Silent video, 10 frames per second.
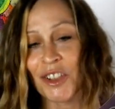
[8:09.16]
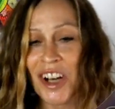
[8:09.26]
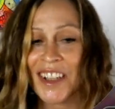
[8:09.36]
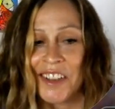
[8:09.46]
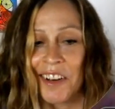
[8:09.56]

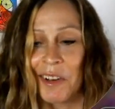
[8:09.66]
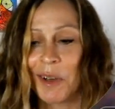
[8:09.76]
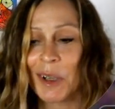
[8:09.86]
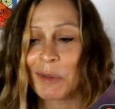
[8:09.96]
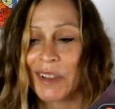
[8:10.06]
Johnny's
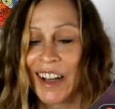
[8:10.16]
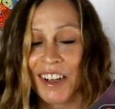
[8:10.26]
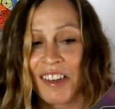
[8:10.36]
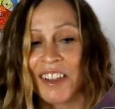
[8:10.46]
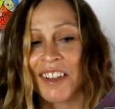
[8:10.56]
Jaguar, but
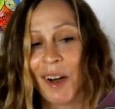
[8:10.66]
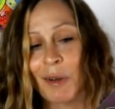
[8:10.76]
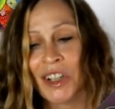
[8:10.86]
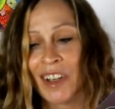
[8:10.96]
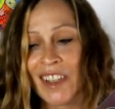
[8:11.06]
actually now we're
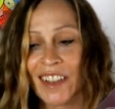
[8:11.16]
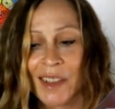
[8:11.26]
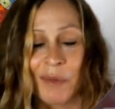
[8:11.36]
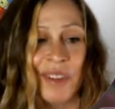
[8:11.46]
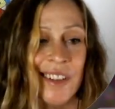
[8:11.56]
starting to get
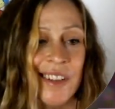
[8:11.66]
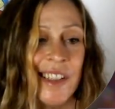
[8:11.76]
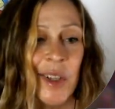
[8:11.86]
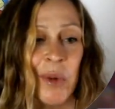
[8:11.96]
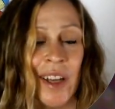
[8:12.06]
some
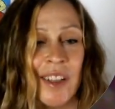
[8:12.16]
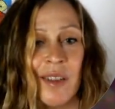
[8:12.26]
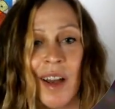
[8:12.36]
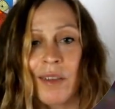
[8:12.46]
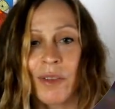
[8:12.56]
friends. So we also
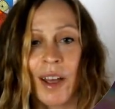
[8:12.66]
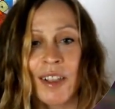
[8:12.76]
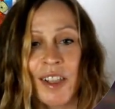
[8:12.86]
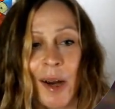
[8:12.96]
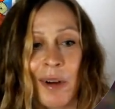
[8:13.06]
have a
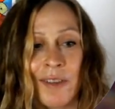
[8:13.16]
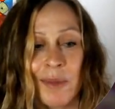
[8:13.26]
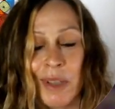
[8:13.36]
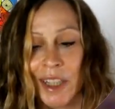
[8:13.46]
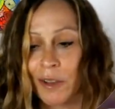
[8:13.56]
Jaguar
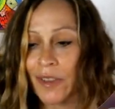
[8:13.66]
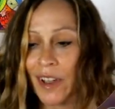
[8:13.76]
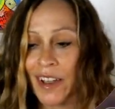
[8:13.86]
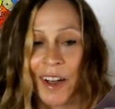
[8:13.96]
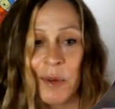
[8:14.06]
from the
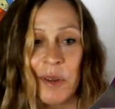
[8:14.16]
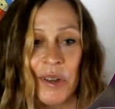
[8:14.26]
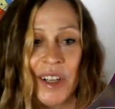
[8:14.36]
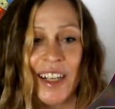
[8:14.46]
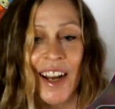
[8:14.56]
Cofán in
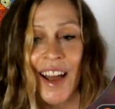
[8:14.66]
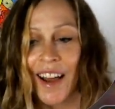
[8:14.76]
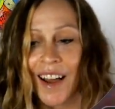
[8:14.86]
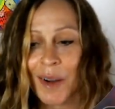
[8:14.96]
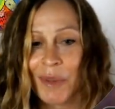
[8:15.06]
Ecuador
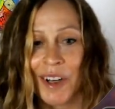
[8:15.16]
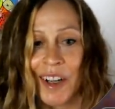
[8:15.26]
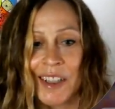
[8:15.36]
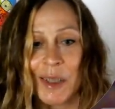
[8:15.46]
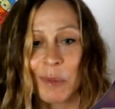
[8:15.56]
um,
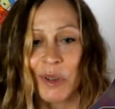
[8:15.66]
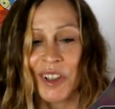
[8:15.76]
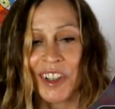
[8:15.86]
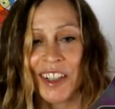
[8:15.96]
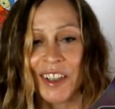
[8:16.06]
across the
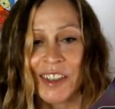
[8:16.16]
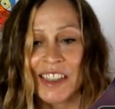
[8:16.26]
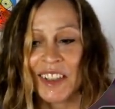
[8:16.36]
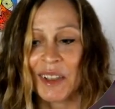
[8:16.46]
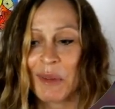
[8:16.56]
border. You'll
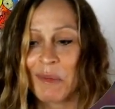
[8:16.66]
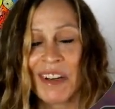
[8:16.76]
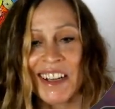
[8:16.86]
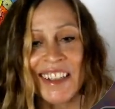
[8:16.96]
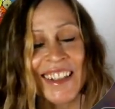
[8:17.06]
see him in a
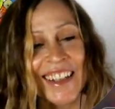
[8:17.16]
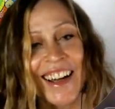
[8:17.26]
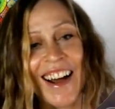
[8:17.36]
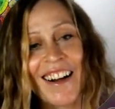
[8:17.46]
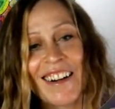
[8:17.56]
minute.
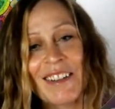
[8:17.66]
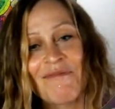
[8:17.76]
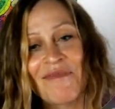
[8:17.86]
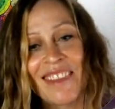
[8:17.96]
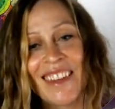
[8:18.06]
Um,
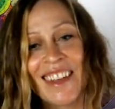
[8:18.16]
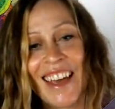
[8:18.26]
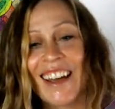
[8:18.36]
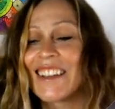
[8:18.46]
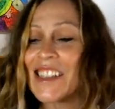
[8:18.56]

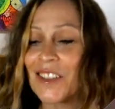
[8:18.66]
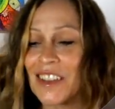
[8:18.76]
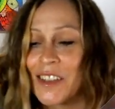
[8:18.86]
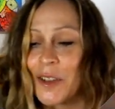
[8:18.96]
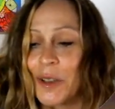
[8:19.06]
yeah, so
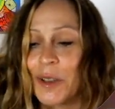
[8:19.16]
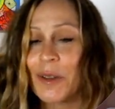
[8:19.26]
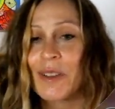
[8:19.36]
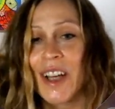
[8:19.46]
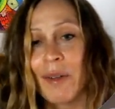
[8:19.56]
these
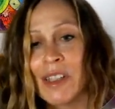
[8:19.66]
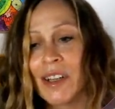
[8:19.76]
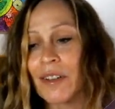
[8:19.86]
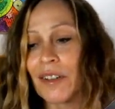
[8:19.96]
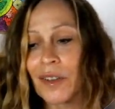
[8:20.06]
are jaguars
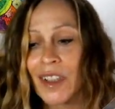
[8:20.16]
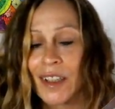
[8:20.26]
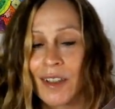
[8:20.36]
aren't our only